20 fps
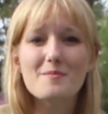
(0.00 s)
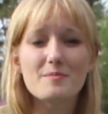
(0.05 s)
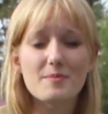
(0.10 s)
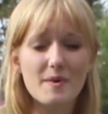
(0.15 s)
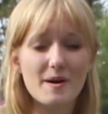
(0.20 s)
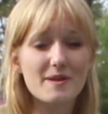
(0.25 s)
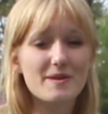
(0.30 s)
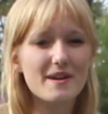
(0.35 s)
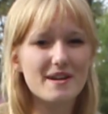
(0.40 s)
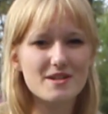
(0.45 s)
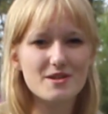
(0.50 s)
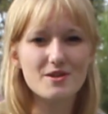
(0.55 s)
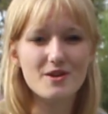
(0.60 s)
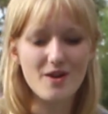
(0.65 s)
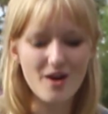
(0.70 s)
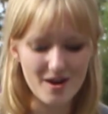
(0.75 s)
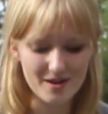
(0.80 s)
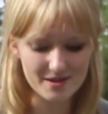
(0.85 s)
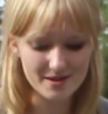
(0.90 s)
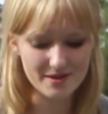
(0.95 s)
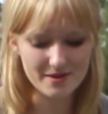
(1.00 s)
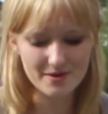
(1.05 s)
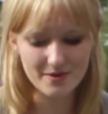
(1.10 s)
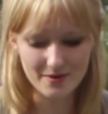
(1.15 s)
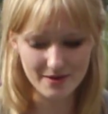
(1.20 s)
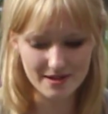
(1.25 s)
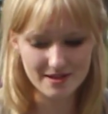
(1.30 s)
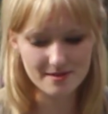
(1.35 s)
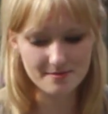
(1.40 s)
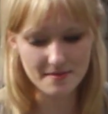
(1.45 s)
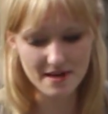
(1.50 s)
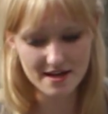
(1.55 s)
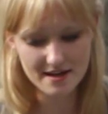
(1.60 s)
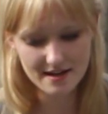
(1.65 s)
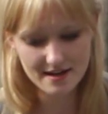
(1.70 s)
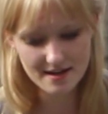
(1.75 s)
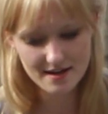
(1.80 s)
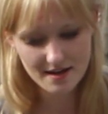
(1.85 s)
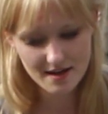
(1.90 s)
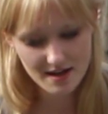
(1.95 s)
but that you're also going to make
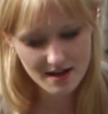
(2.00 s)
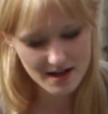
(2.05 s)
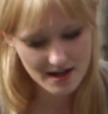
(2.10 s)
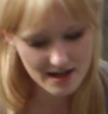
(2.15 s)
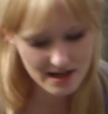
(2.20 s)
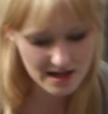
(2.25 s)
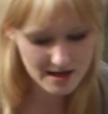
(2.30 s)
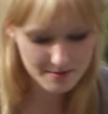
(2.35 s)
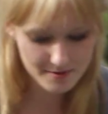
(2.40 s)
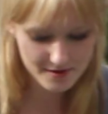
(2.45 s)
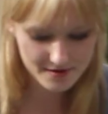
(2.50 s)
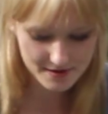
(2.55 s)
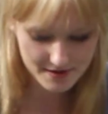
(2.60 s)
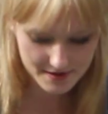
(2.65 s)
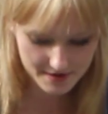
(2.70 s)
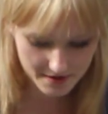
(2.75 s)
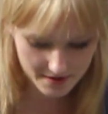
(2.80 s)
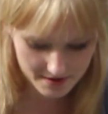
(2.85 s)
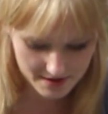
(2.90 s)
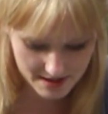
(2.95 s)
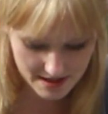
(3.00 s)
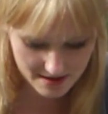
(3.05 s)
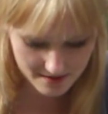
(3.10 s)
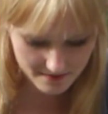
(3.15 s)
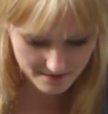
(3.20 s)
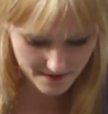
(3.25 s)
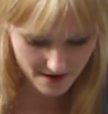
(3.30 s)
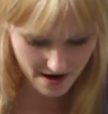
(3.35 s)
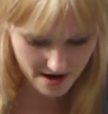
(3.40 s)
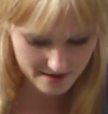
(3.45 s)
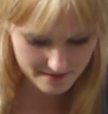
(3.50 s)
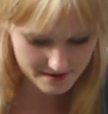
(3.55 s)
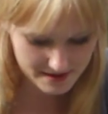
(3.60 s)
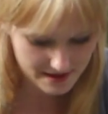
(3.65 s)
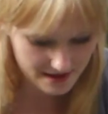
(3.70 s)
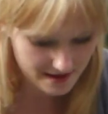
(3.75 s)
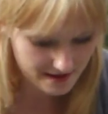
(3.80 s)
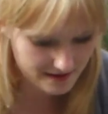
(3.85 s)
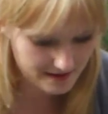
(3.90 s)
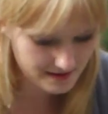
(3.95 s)
it. Hebrews 13:5
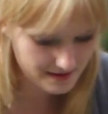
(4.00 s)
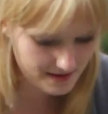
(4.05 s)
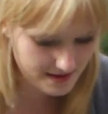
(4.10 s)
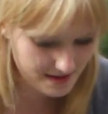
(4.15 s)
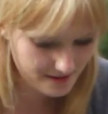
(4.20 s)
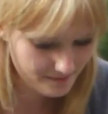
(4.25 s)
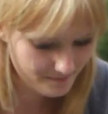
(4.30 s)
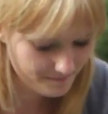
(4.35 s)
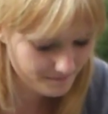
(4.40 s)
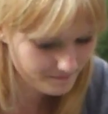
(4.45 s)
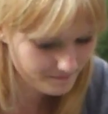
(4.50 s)
says,